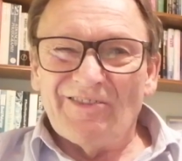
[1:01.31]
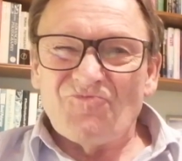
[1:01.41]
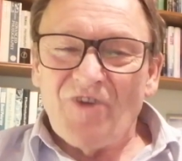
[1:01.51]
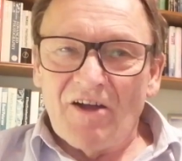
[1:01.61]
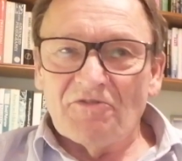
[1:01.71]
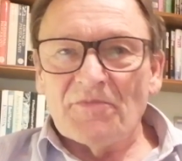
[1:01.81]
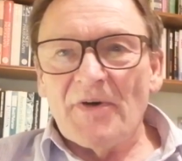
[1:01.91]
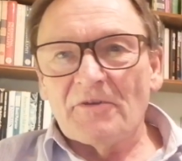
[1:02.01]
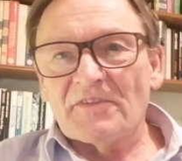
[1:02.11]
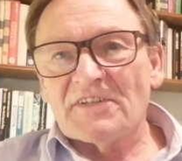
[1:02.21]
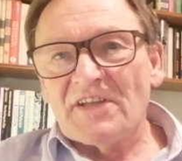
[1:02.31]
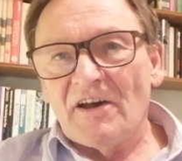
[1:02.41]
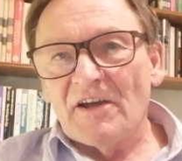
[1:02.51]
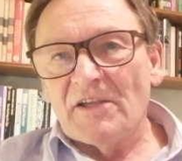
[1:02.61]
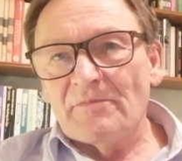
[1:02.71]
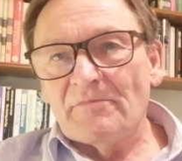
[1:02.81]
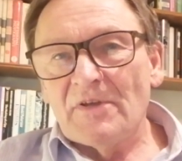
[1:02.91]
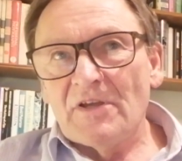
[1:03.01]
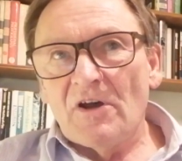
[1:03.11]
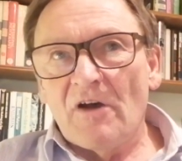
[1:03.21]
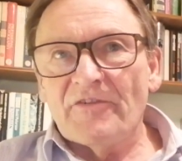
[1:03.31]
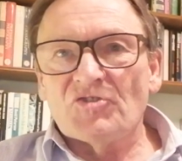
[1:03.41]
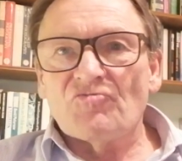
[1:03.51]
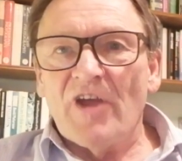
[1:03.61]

round about the time of his